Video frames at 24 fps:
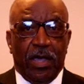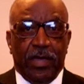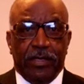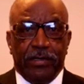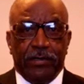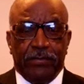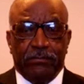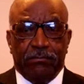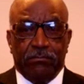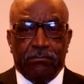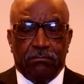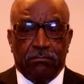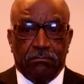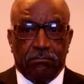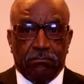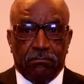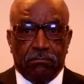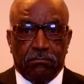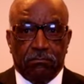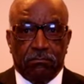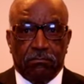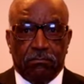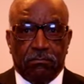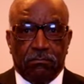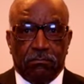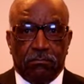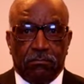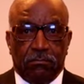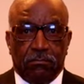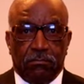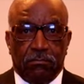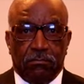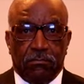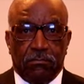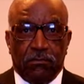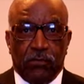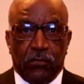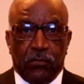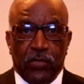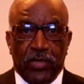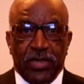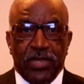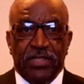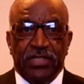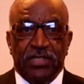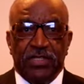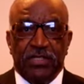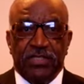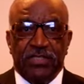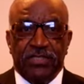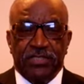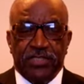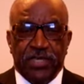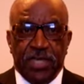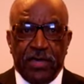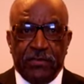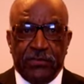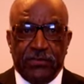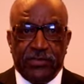And winning this